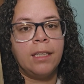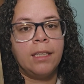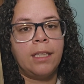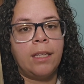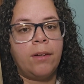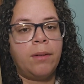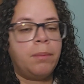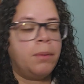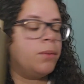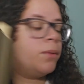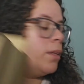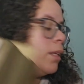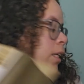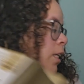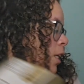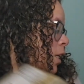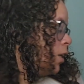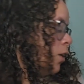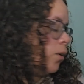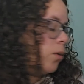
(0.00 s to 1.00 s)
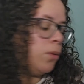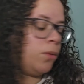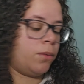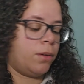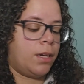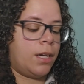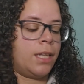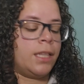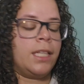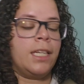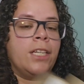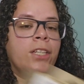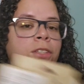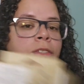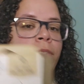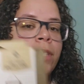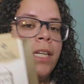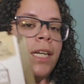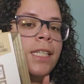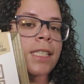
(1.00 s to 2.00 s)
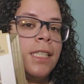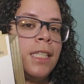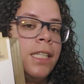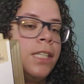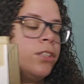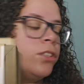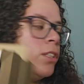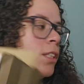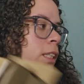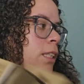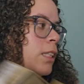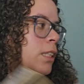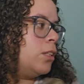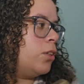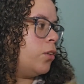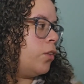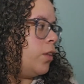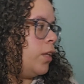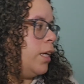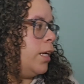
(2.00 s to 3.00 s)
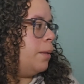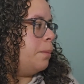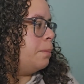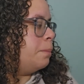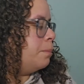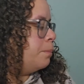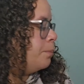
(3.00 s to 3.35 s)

That would be really cute. I think you use it as a little seasonal thing.